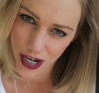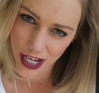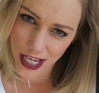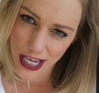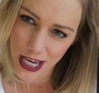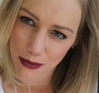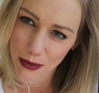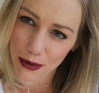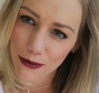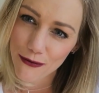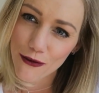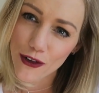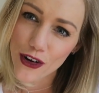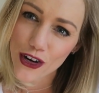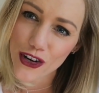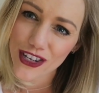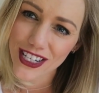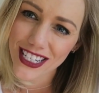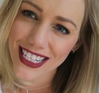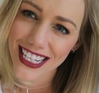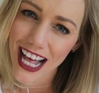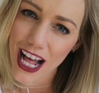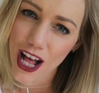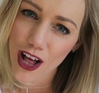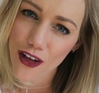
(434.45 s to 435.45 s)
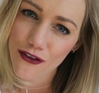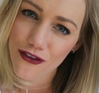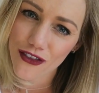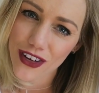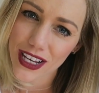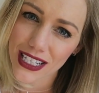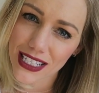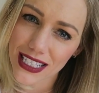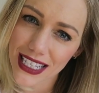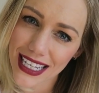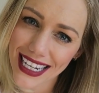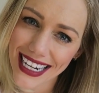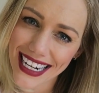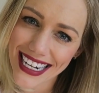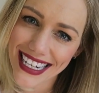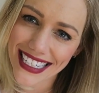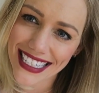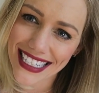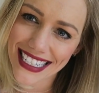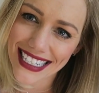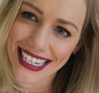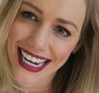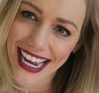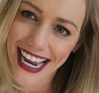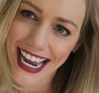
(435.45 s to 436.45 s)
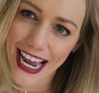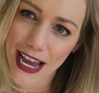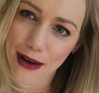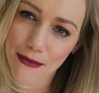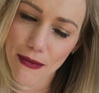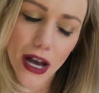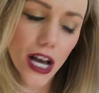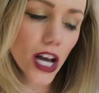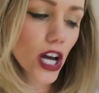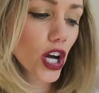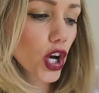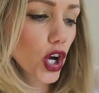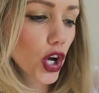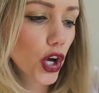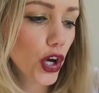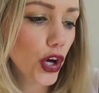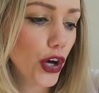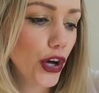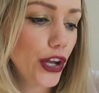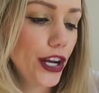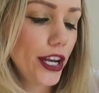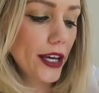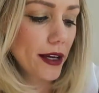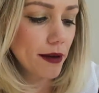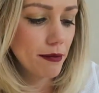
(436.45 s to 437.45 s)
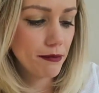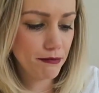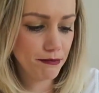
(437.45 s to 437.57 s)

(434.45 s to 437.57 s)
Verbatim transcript: keep it for yourself because it is damn good.